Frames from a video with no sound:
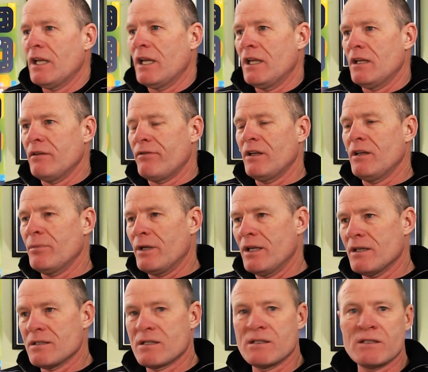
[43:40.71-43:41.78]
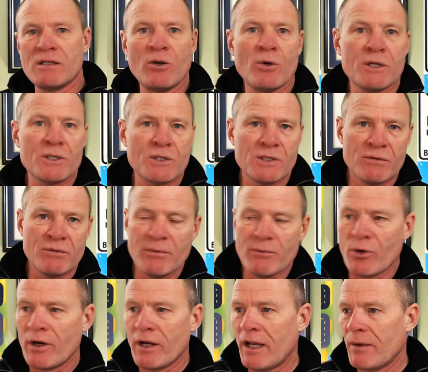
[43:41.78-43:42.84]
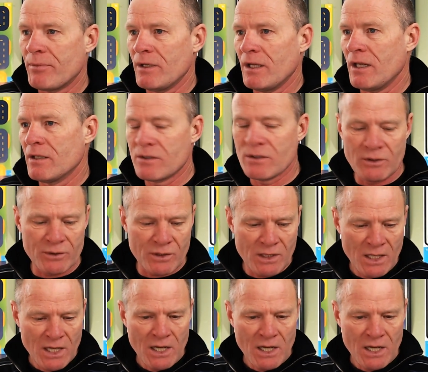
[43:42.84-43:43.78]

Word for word: And if anybody else has any questions, I'd be more than happy to answer those.